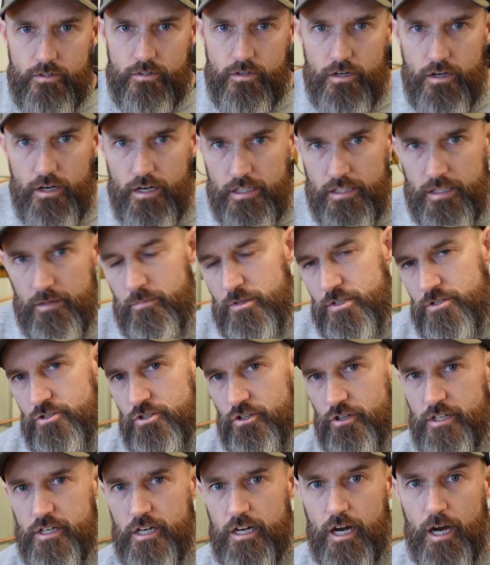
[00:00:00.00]
All right, let me
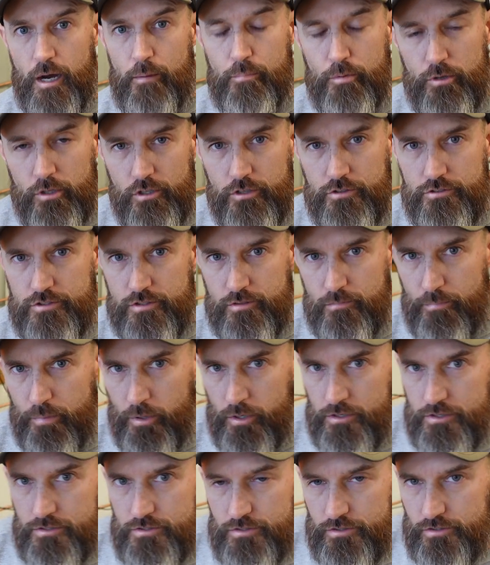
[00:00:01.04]
show you up close and
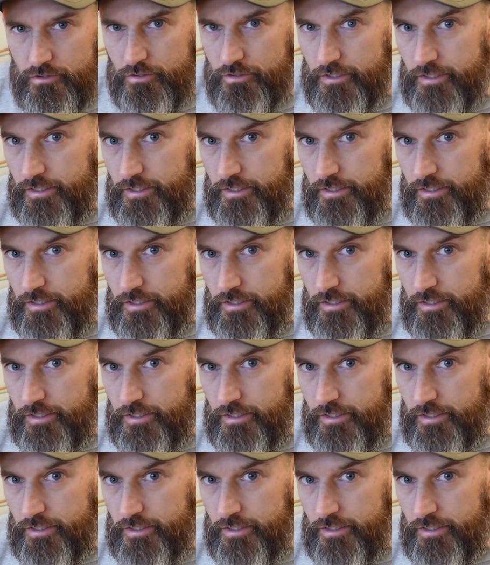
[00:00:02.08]
personal